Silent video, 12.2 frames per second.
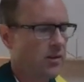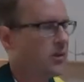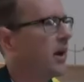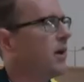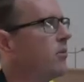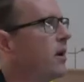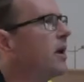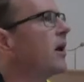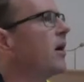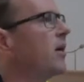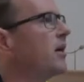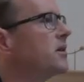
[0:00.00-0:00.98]
they
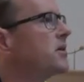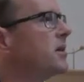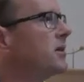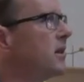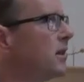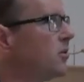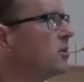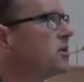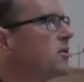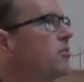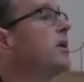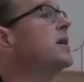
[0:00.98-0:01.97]
realised that there was
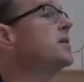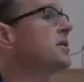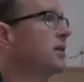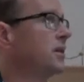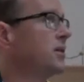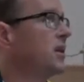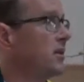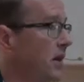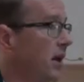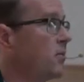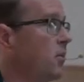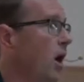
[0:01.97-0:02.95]
a reason that
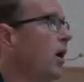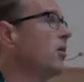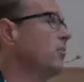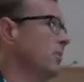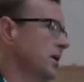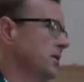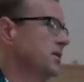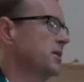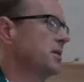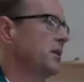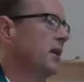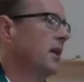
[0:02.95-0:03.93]
they were
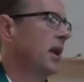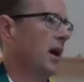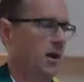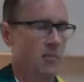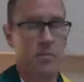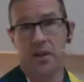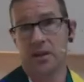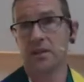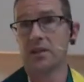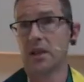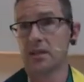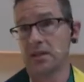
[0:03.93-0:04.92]
homeless,
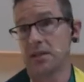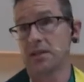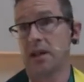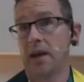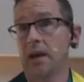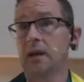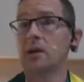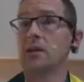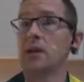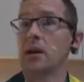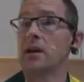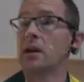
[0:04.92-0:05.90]
because they stank
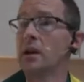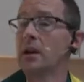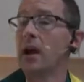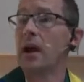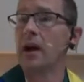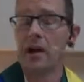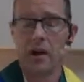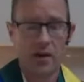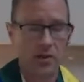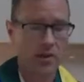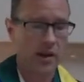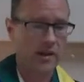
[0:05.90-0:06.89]
and
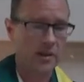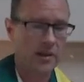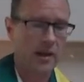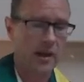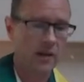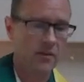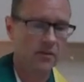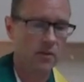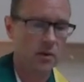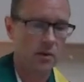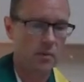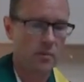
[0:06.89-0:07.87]
they didn't have
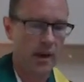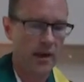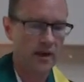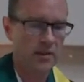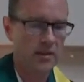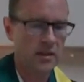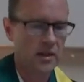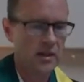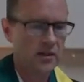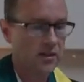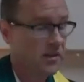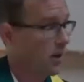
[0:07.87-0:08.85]
good manners.
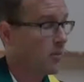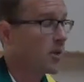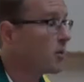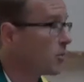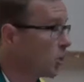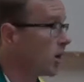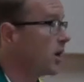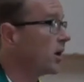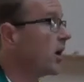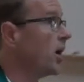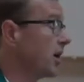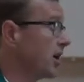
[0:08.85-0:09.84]
Some of them
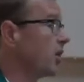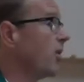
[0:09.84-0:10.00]
were kind of